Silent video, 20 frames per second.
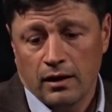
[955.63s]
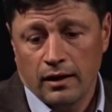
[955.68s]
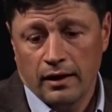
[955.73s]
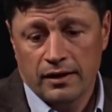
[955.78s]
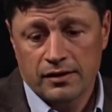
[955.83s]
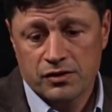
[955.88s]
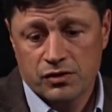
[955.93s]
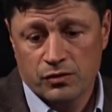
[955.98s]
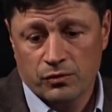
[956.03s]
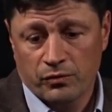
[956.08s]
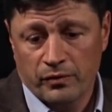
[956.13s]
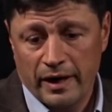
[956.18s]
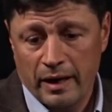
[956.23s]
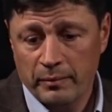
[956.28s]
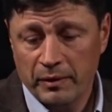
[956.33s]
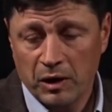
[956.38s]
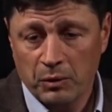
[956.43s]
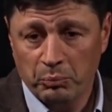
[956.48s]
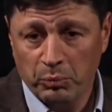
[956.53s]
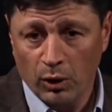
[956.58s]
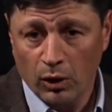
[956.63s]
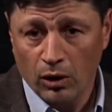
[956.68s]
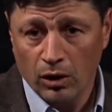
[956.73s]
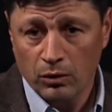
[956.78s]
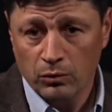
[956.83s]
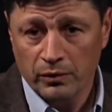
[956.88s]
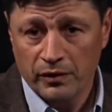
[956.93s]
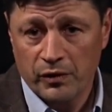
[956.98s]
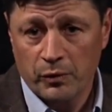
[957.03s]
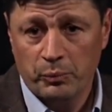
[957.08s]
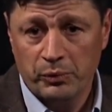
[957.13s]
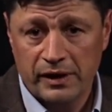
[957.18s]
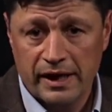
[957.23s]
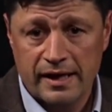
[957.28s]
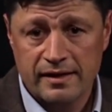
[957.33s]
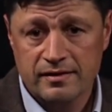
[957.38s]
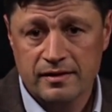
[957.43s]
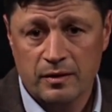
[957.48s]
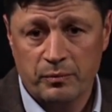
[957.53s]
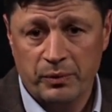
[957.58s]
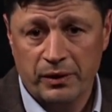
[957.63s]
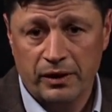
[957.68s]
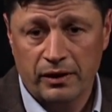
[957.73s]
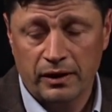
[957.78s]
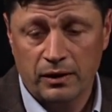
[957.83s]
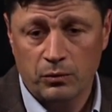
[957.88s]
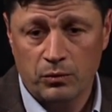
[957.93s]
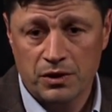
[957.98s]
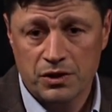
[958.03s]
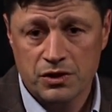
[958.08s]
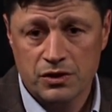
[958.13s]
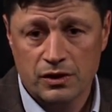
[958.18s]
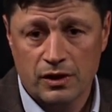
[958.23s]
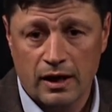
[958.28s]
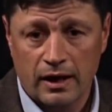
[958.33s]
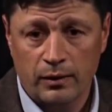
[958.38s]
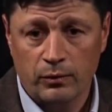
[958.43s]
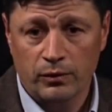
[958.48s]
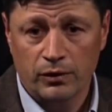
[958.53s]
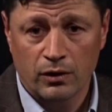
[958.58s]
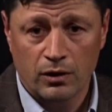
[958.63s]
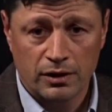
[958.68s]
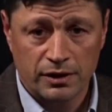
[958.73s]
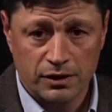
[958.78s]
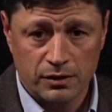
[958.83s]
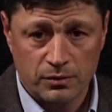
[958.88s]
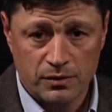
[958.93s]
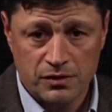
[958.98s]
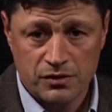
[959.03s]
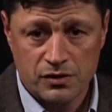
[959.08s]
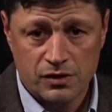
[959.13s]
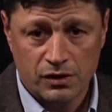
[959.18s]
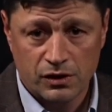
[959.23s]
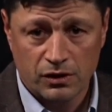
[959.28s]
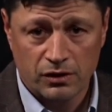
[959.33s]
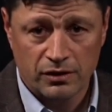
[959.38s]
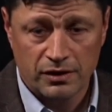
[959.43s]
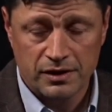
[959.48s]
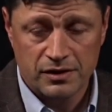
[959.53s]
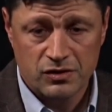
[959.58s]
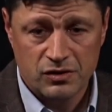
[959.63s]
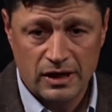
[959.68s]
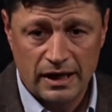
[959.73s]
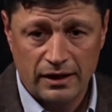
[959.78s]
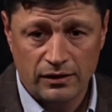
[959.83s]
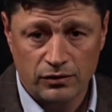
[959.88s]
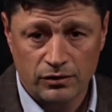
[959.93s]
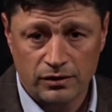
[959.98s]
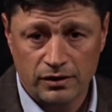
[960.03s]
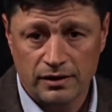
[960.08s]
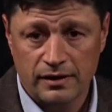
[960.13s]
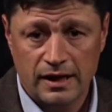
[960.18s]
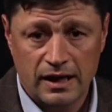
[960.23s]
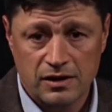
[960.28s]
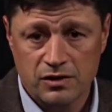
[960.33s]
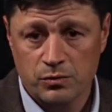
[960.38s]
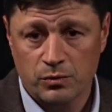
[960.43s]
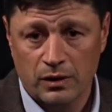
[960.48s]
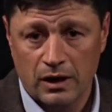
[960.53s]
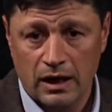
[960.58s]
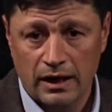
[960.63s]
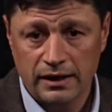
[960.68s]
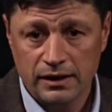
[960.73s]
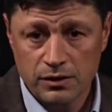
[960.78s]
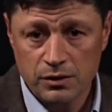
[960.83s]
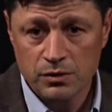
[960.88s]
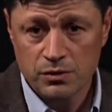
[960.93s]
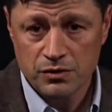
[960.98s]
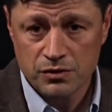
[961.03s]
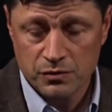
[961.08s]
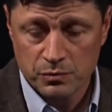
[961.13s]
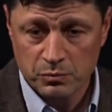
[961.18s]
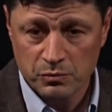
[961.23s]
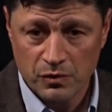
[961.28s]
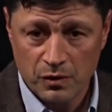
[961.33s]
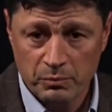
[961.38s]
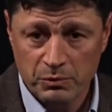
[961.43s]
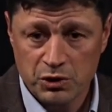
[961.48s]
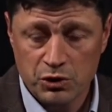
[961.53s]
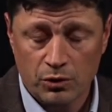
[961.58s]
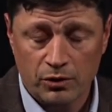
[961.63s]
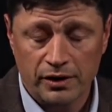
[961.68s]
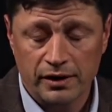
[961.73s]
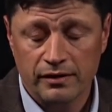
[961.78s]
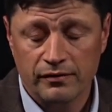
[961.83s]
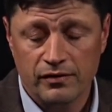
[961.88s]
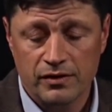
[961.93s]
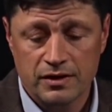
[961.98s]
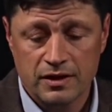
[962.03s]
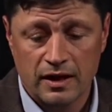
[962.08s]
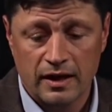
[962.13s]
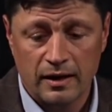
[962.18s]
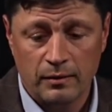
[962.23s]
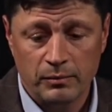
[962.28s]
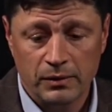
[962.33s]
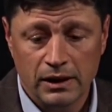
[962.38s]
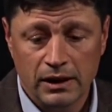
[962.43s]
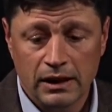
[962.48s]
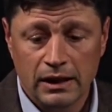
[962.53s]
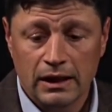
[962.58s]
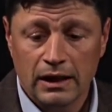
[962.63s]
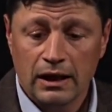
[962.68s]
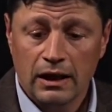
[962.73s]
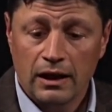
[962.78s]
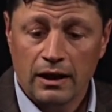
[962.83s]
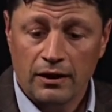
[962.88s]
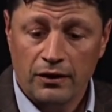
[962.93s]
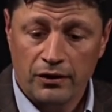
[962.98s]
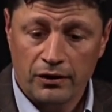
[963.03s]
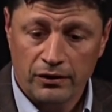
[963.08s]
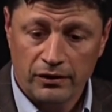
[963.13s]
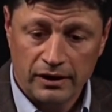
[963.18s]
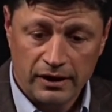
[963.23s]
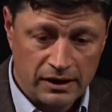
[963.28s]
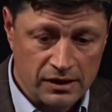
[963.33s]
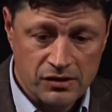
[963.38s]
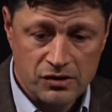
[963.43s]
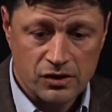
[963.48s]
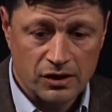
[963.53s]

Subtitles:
a ceramic ball with a plastic bearing, which I would argue is the current standard, and that's what I use the majority of the time. There is